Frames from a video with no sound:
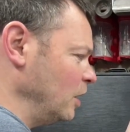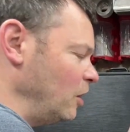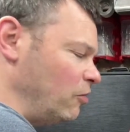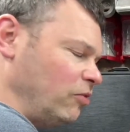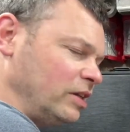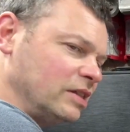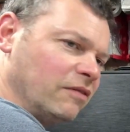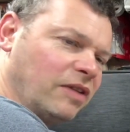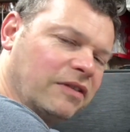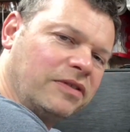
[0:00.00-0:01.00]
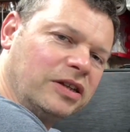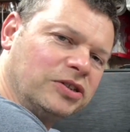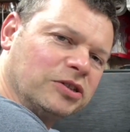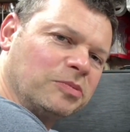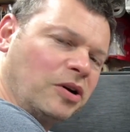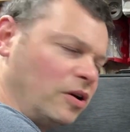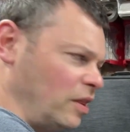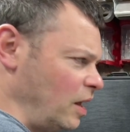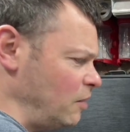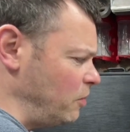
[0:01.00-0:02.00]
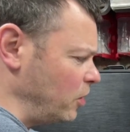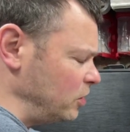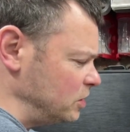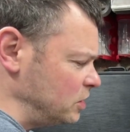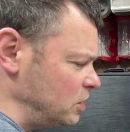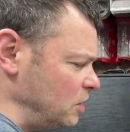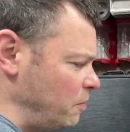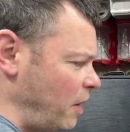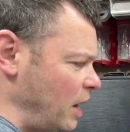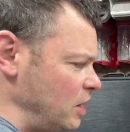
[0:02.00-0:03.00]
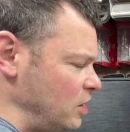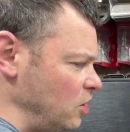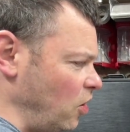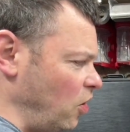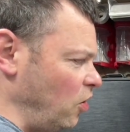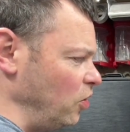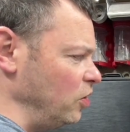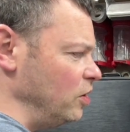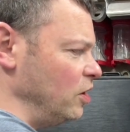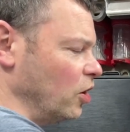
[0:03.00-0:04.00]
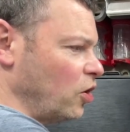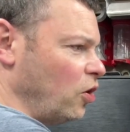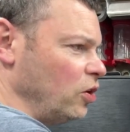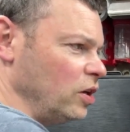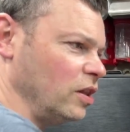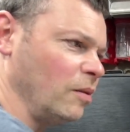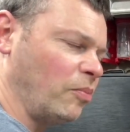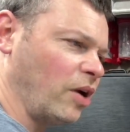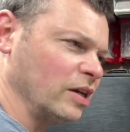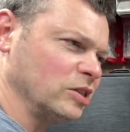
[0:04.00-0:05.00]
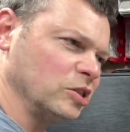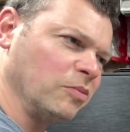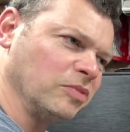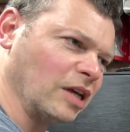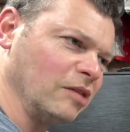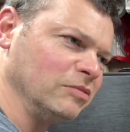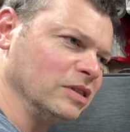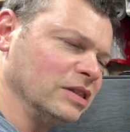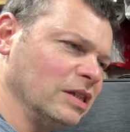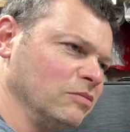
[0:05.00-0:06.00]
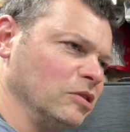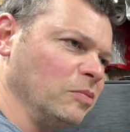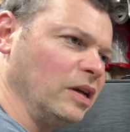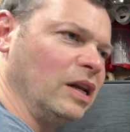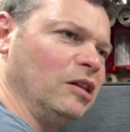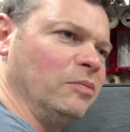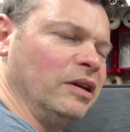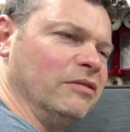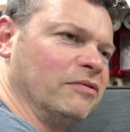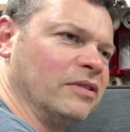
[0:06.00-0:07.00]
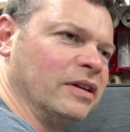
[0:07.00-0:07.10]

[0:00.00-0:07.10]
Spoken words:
The reason I've left the adjustment on there, because depending on the coil and the brass, sometimes there seems to be a little bit of